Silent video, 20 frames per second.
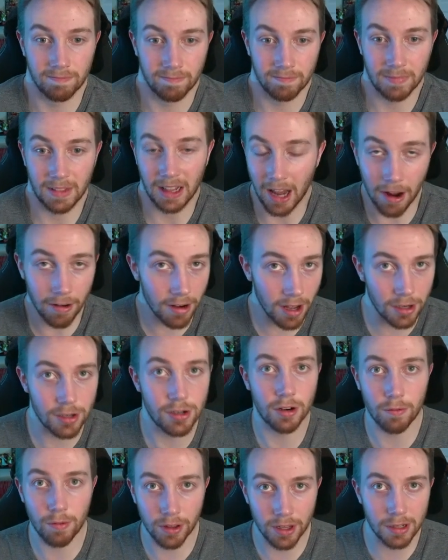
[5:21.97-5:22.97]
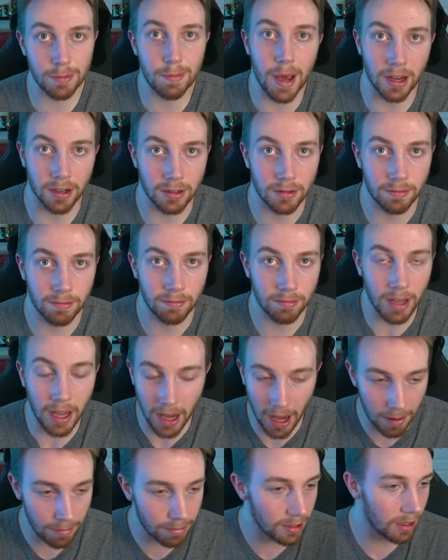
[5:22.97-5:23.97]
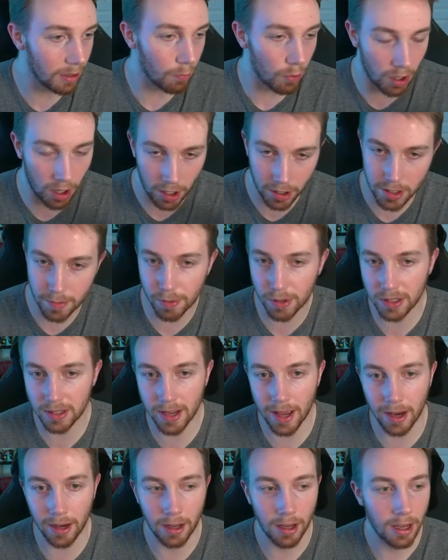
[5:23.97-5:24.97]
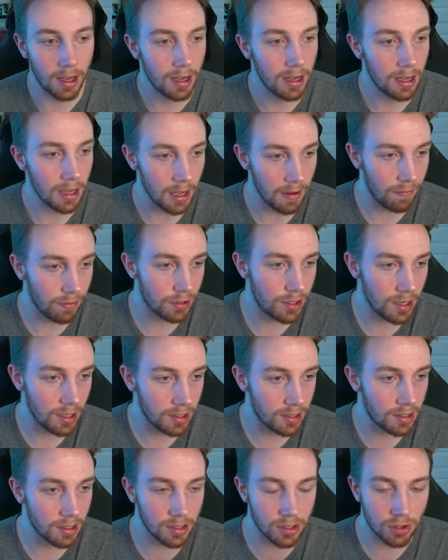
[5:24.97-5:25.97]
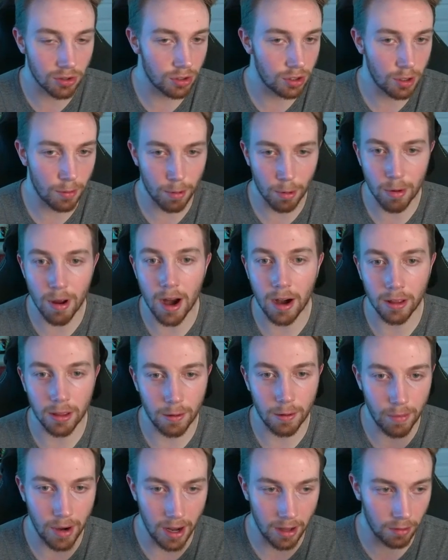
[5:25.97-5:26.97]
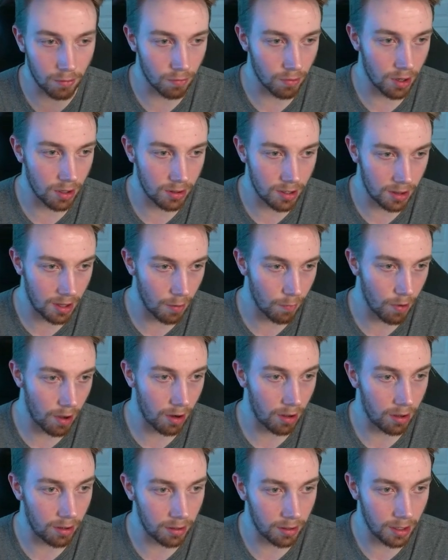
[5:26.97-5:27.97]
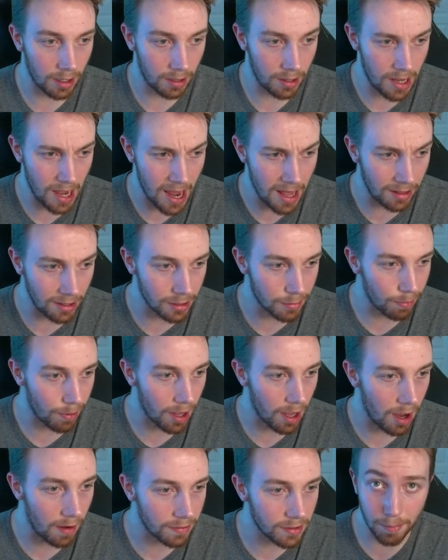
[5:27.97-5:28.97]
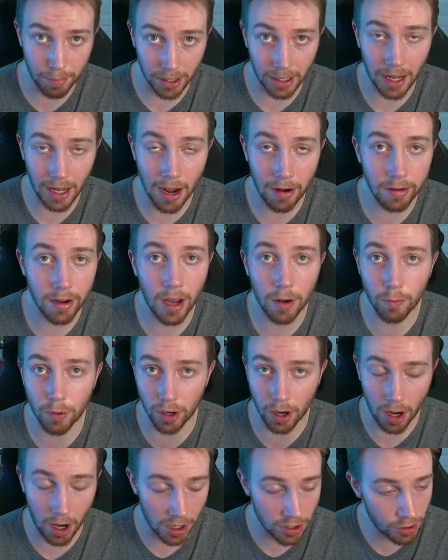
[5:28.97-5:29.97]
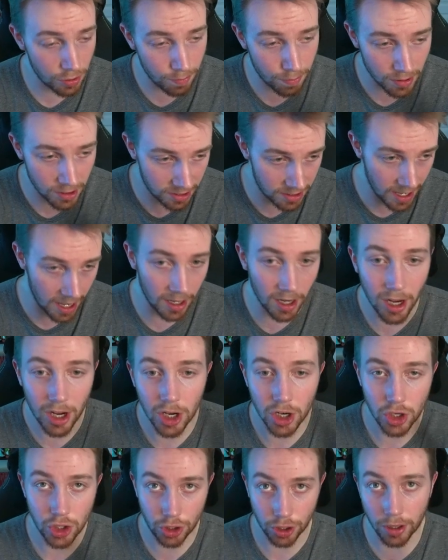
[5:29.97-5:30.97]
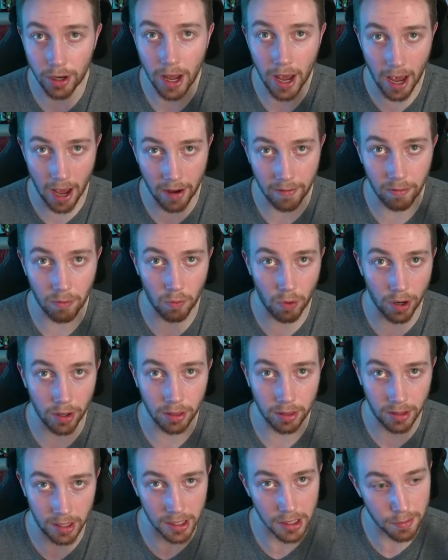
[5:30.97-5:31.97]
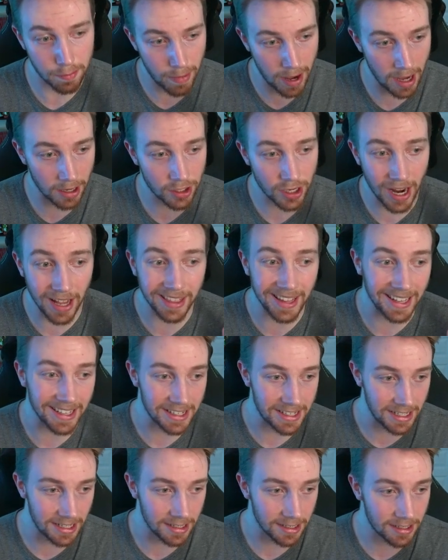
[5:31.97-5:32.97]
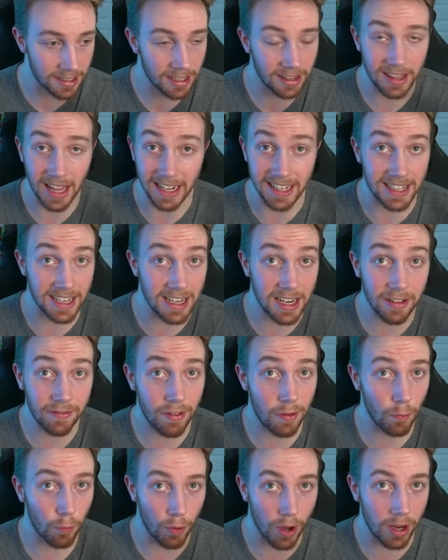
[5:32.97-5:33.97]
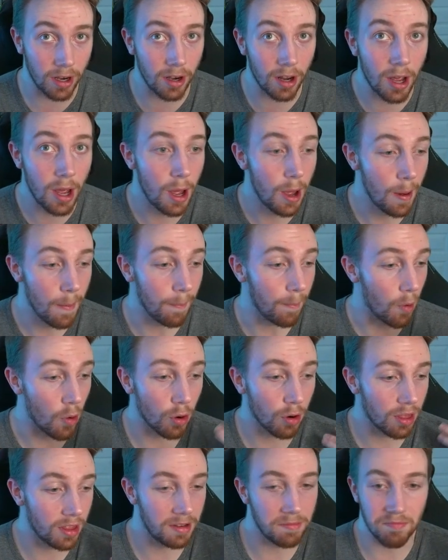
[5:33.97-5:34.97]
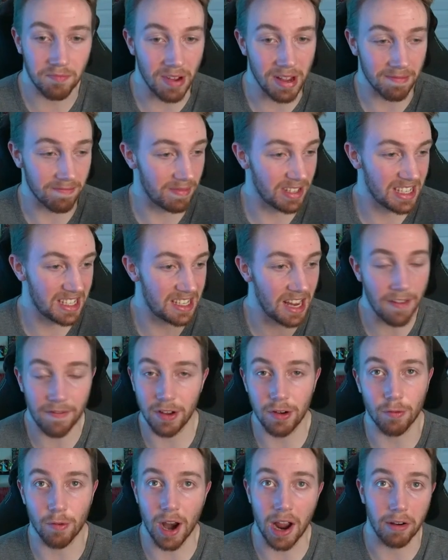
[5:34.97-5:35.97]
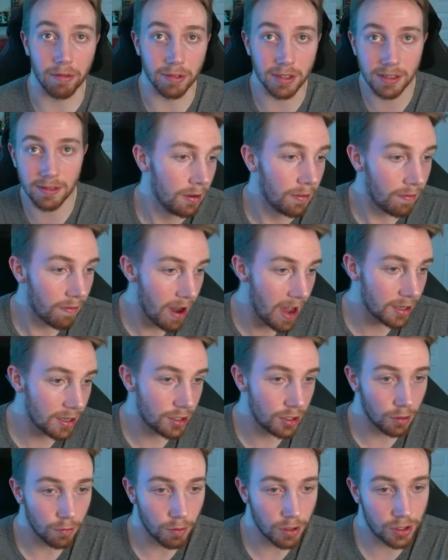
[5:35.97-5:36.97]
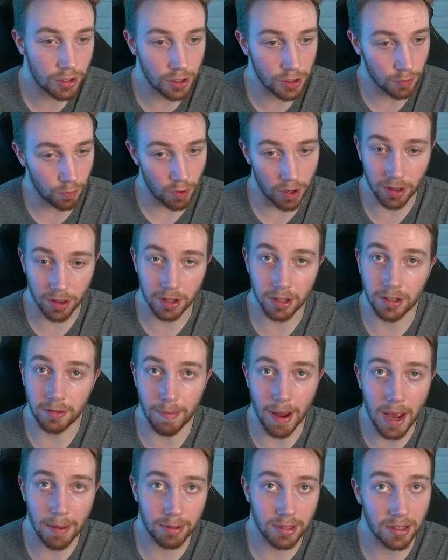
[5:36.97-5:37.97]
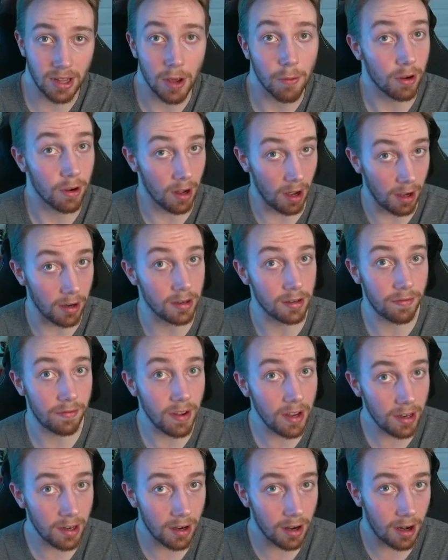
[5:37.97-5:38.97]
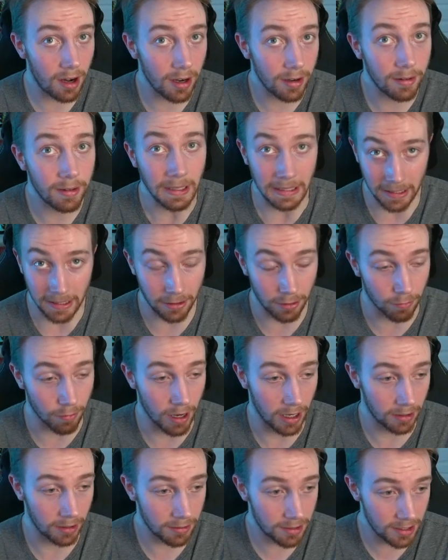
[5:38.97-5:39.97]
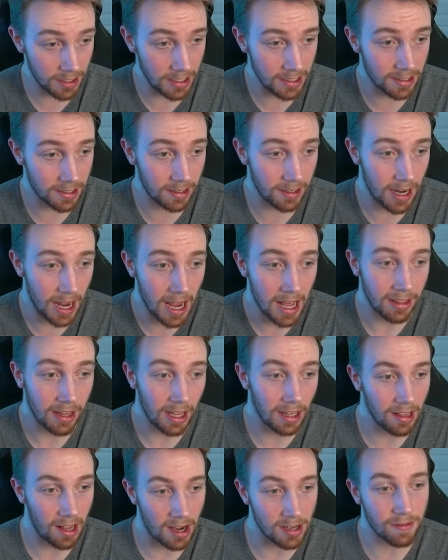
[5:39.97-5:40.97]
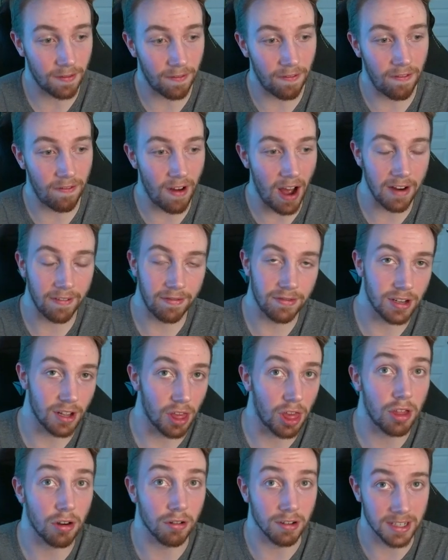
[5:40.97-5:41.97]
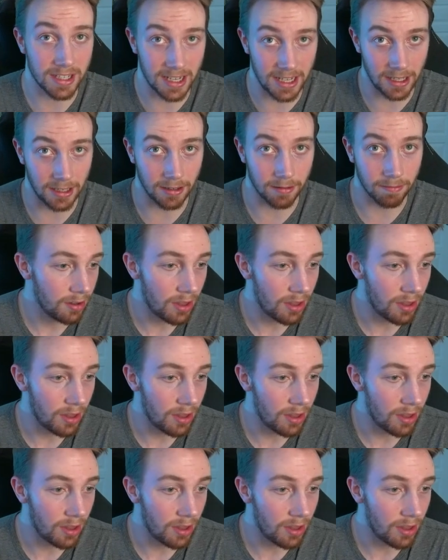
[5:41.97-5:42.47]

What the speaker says: Cloud9 should have won this match. 100%. Evil Geniuses, super proud of them and the run that they went on in these playoffs. But Cloud9 100% should have won this match, and they didn't. They didn't even win more than 7 rounds. Fracture, which is one of the maps that they went undefeated on in the regular season, they lost 5-13.